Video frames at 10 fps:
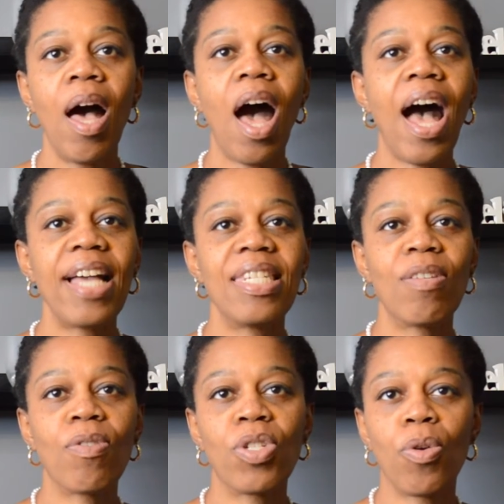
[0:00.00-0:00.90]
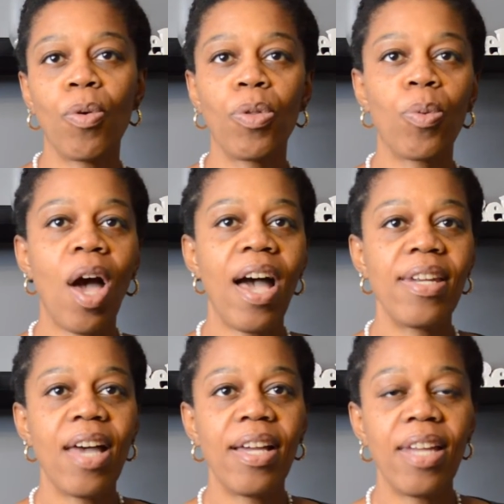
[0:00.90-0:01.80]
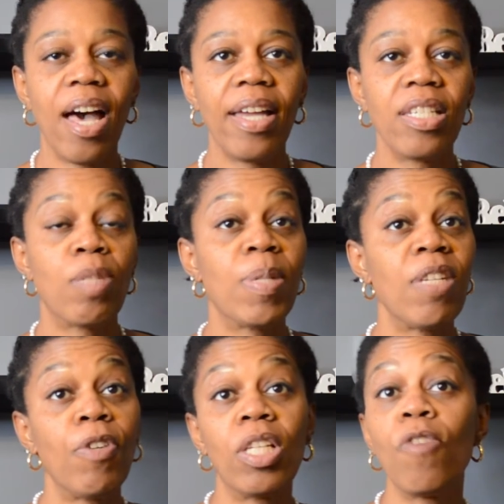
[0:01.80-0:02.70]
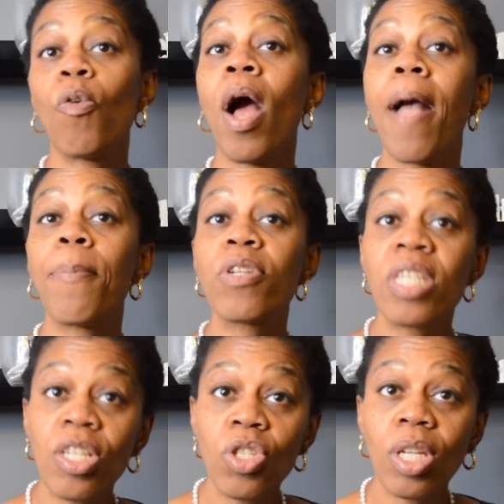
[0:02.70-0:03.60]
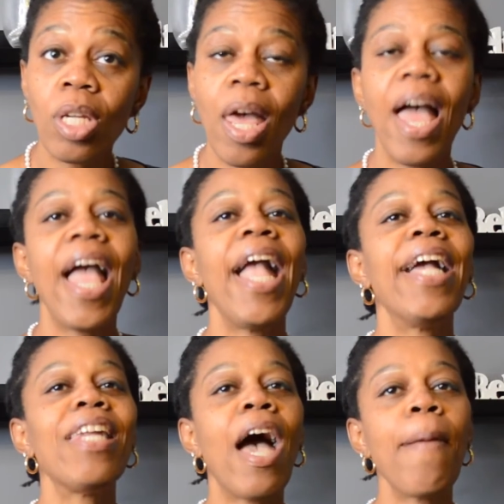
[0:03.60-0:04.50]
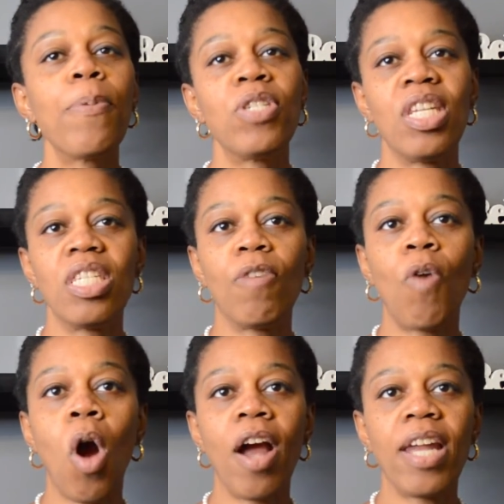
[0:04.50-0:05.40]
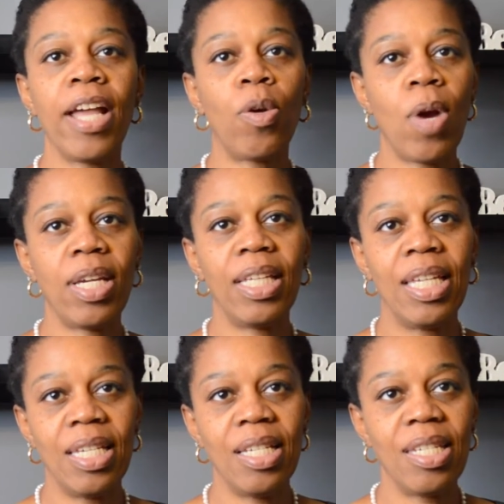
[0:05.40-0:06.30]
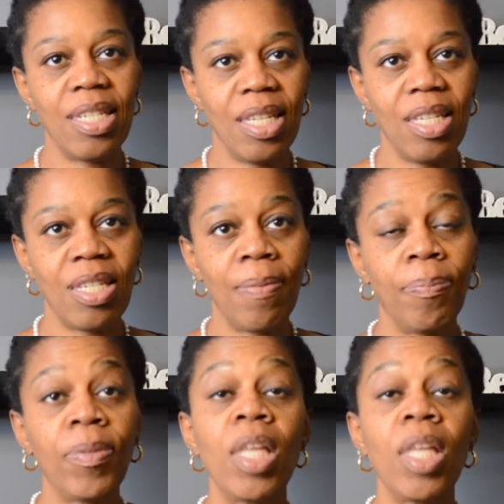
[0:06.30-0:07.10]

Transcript: I00 through I99, specifically for hypertension and hypertensive heart and chronic kidney disease.